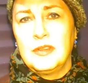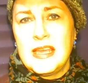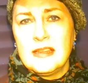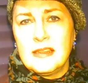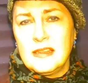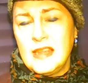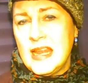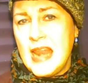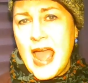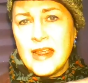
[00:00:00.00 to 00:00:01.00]
Their
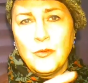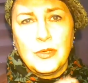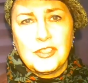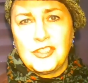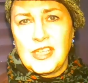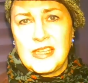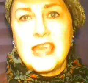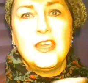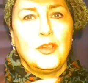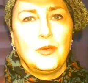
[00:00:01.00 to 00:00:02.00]
language that they
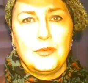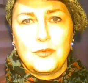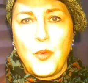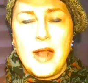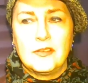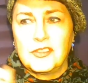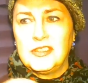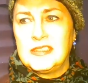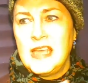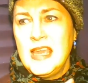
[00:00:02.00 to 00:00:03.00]
use, Welsh,
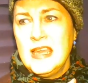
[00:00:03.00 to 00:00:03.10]
is